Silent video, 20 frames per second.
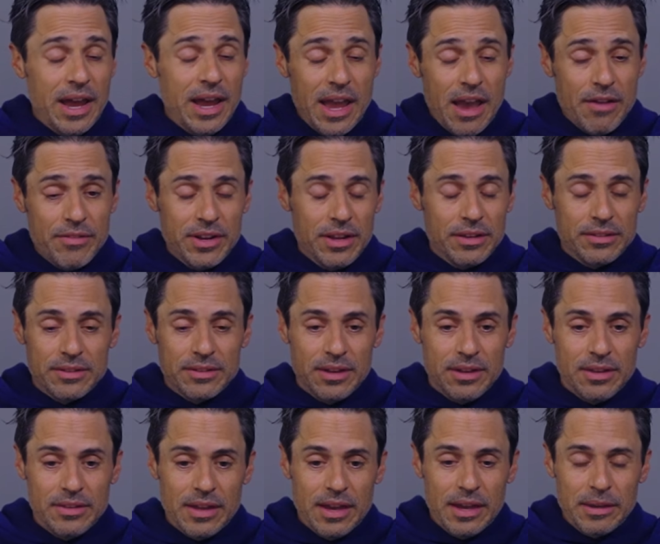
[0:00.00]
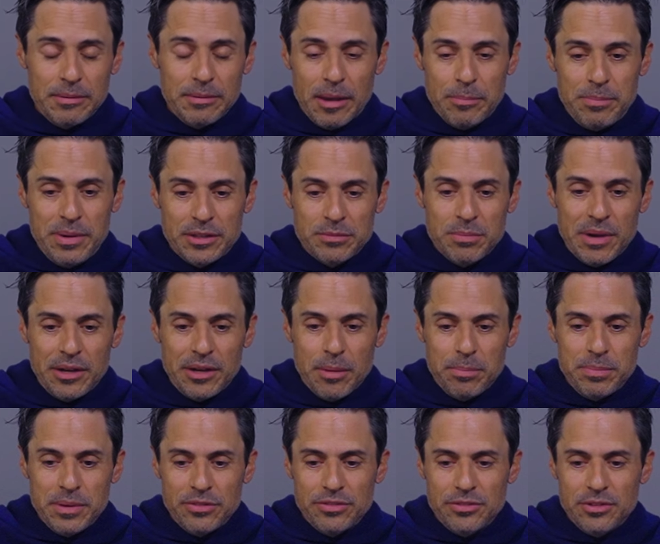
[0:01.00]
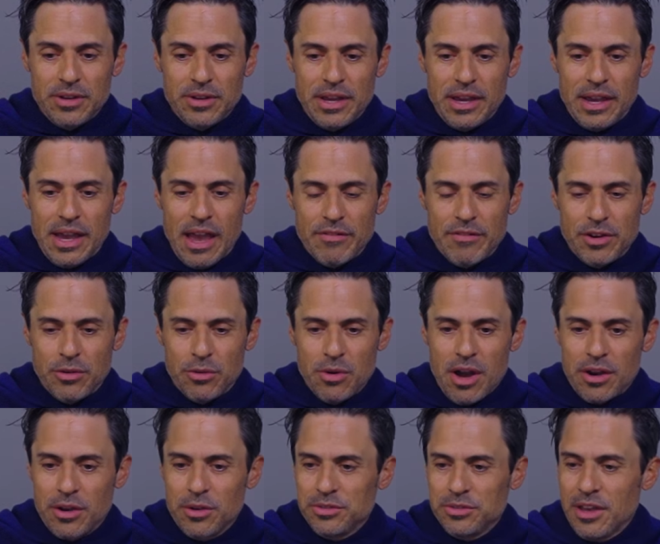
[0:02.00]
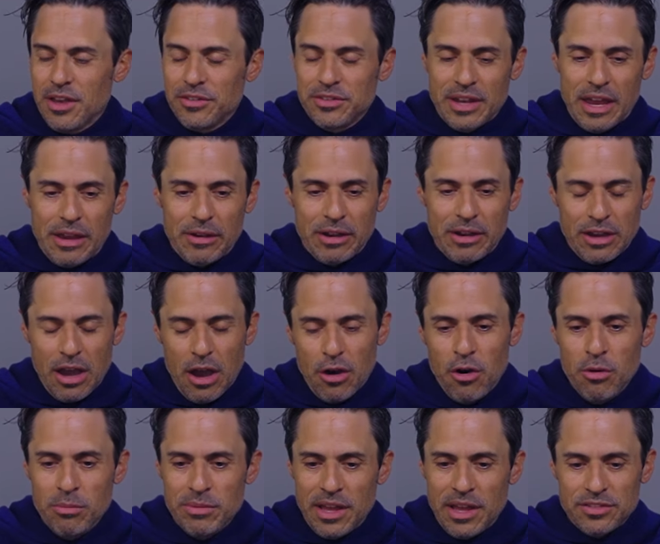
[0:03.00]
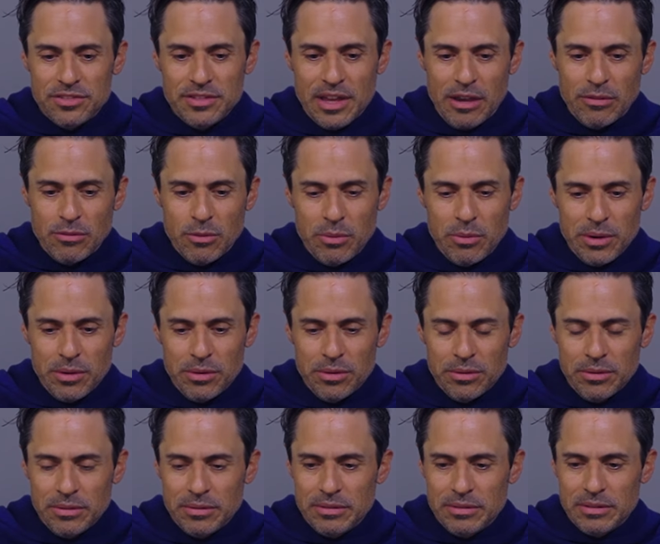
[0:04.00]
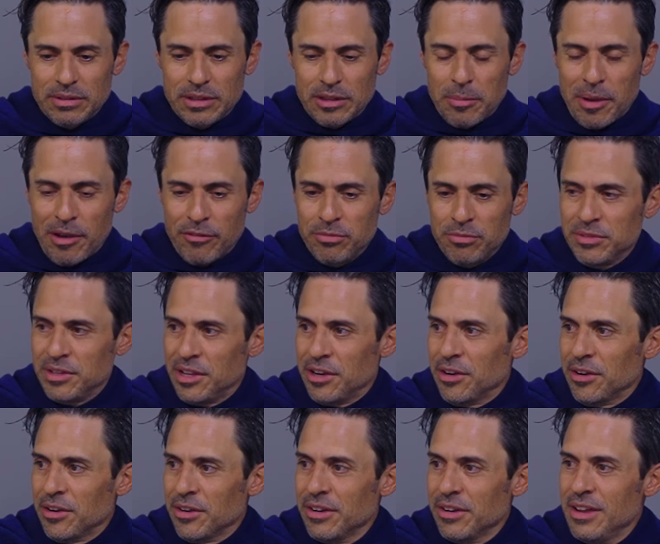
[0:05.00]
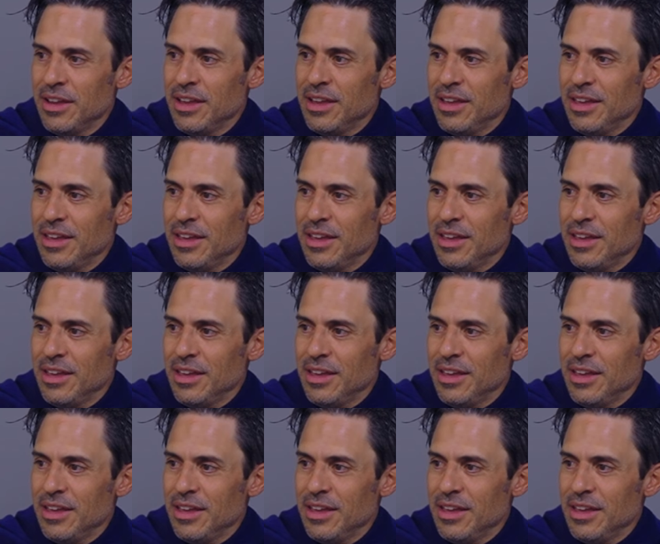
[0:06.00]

I have it at. I picked mine up yesterday. I have it at Rocco's house, and I got home last night when we got back from dinner.